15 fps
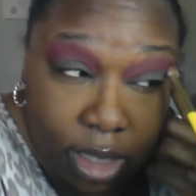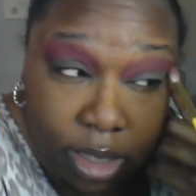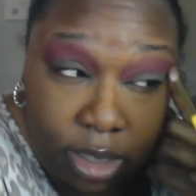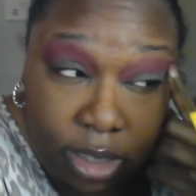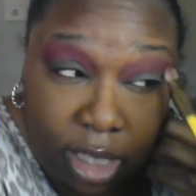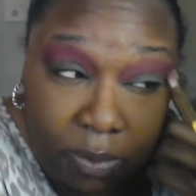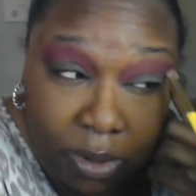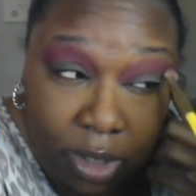
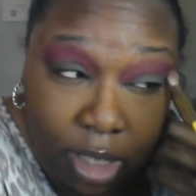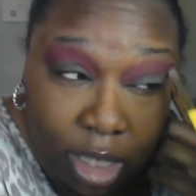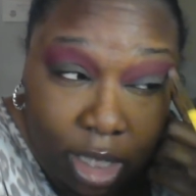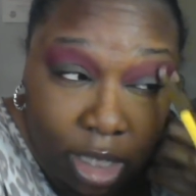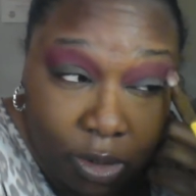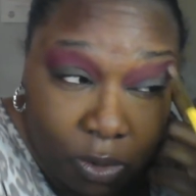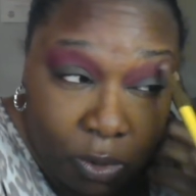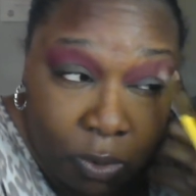Keep it in
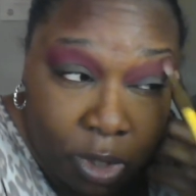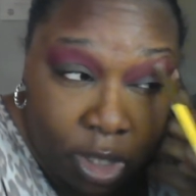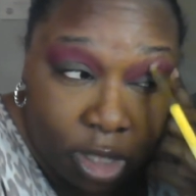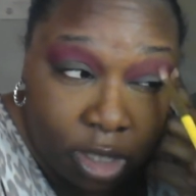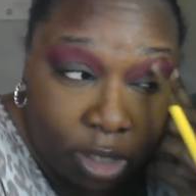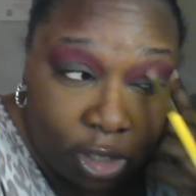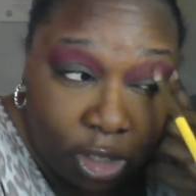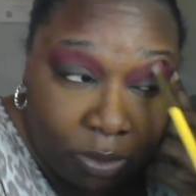the corner
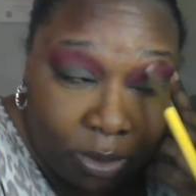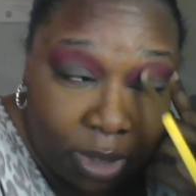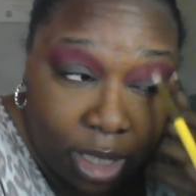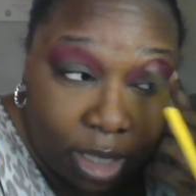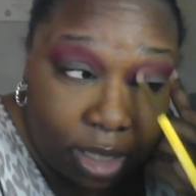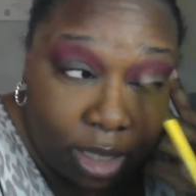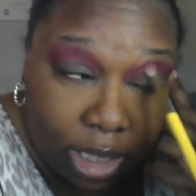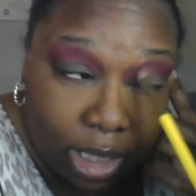a little
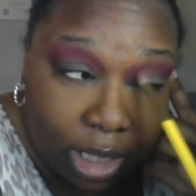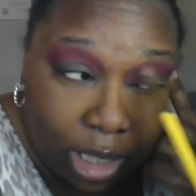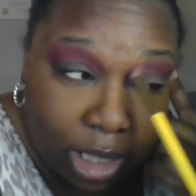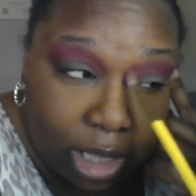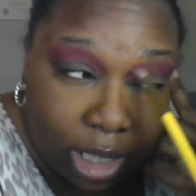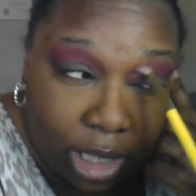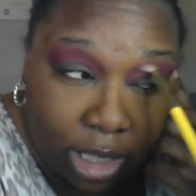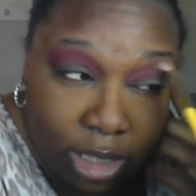bit.
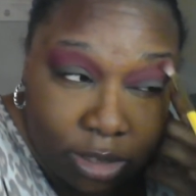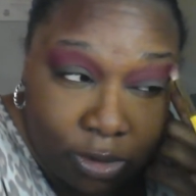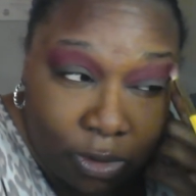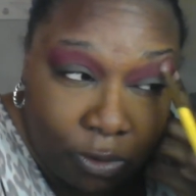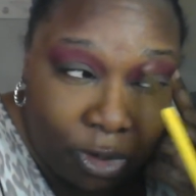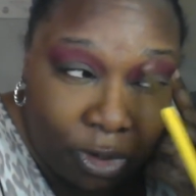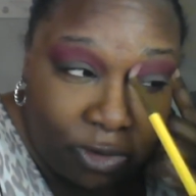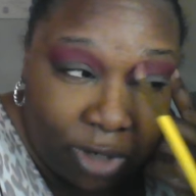Let's go
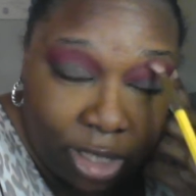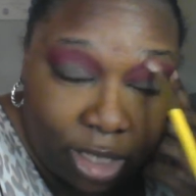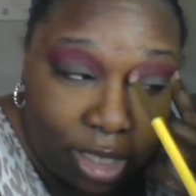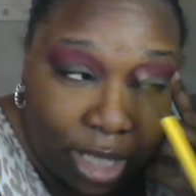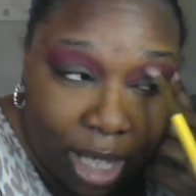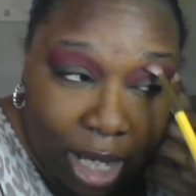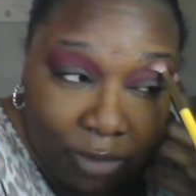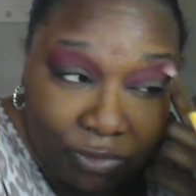over at the
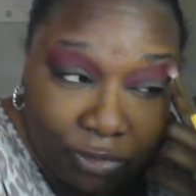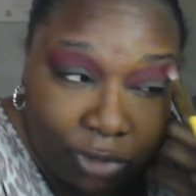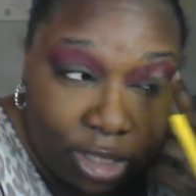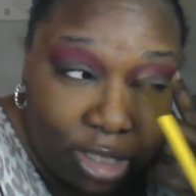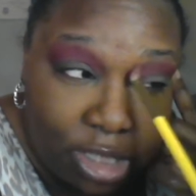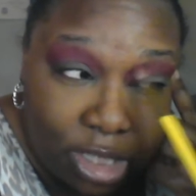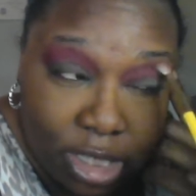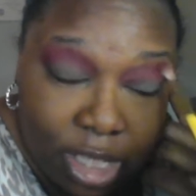top
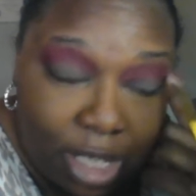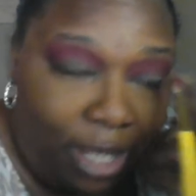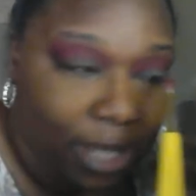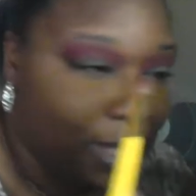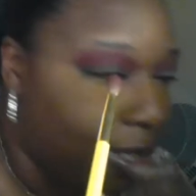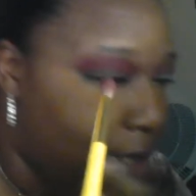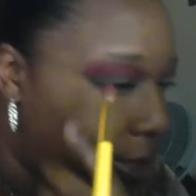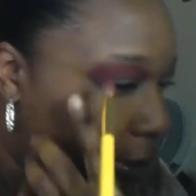fringes of that
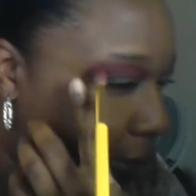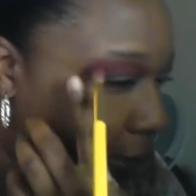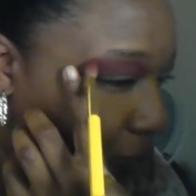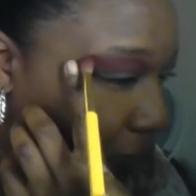color.